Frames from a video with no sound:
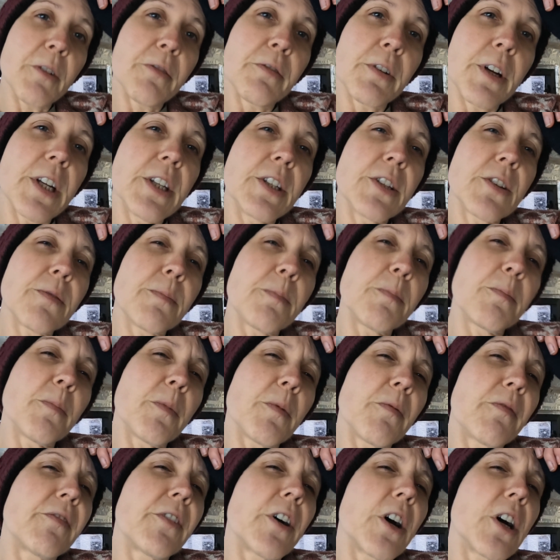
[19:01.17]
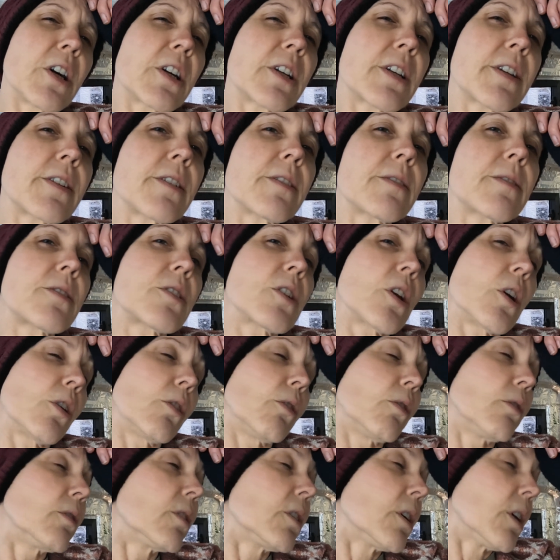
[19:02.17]
my French, fucked.
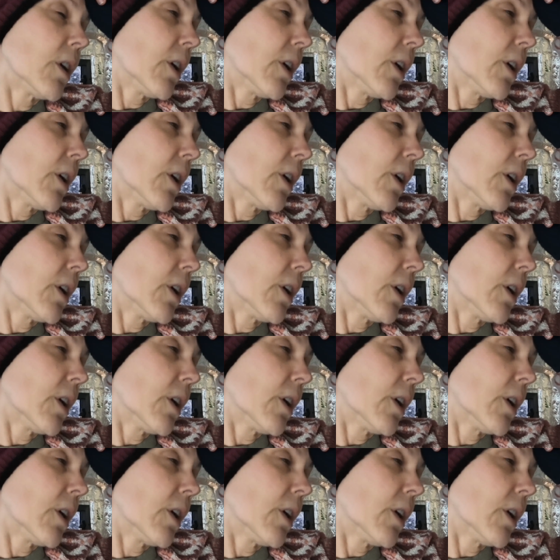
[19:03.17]
So